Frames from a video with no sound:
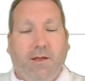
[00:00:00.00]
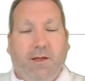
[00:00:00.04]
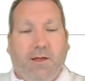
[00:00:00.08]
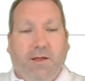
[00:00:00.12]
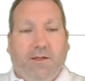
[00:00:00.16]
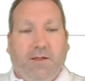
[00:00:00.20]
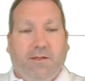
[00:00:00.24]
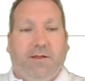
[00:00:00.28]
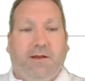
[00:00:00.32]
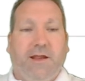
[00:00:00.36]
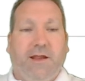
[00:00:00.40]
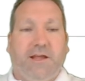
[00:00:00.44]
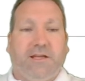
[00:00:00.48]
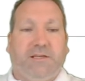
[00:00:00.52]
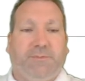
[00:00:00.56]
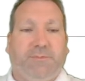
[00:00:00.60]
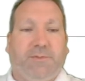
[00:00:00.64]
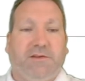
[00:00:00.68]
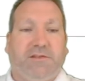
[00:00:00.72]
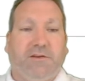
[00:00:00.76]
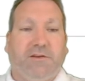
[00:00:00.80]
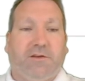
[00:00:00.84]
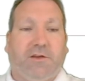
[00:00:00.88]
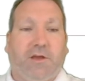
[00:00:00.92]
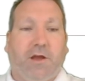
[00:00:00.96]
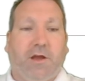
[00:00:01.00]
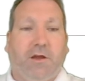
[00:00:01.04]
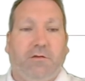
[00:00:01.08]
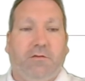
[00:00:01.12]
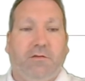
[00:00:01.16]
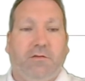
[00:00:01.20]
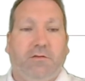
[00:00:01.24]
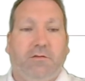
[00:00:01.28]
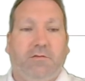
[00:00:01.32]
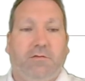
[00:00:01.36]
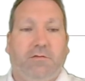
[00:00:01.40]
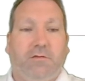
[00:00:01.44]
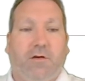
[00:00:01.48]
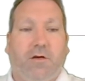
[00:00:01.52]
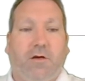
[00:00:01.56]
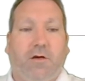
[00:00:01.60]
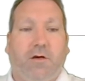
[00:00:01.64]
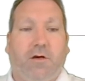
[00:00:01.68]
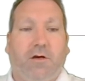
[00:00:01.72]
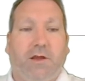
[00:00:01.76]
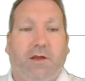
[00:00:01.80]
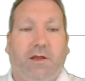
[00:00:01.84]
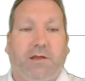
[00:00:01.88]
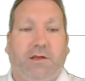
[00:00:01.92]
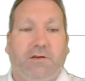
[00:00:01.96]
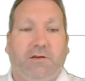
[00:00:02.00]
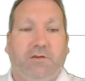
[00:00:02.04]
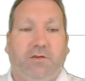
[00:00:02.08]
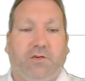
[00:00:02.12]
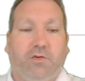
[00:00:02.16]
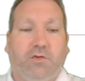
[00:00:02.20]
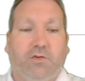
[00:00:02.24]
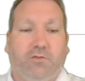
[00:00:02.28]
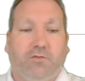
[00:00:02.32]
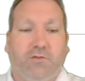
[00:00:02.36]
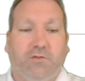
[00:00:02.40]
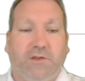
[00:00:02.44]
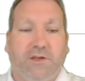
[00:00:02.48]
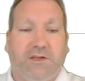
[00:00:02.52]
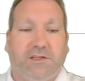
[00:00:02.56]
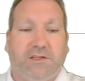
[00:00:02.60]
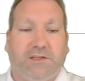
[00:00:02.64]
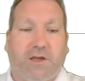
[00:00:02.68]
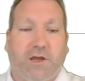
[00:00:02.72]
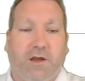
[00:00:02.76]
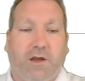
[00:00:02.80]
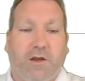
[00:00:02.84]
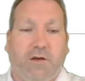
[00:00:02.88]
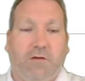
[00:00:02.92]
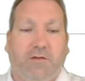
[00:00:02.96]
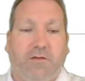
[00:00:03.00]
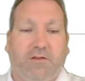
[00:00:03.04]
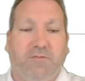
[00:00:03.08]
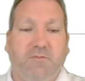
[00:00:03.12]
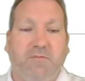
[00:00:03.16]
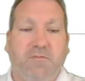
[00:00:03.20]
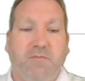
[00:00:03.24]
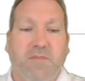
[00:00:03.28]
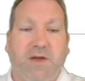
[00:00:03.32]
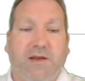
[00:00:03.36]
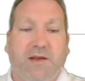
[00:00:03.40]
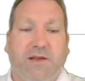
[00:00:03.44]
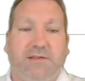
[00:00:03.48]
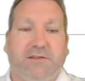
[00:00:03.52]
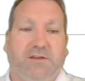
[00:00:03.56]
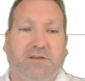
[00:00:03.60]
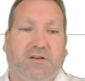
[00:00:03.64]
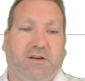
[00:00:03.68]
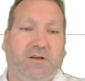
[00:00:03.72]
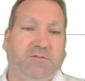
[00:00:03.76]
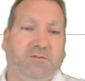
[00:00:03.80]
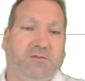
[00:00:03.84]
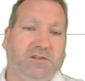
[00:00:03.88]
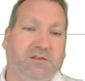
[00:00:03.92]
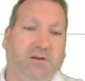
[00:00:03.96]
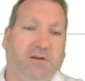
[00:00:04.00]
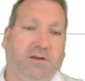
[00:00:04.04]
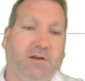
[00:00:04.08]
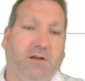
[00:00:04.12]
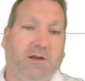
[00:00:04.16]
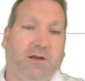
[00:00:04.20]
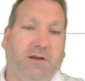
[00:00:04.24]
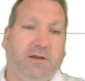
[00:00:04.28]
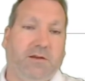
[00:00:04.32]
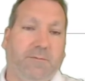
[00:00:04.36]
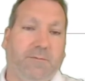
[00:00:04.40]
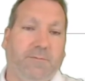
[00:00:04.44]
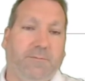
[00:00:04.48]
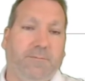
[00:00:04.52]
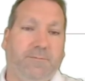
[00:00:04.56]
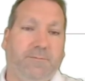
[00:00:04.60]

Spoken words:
The next piece of code, I can call this code as many times as I like.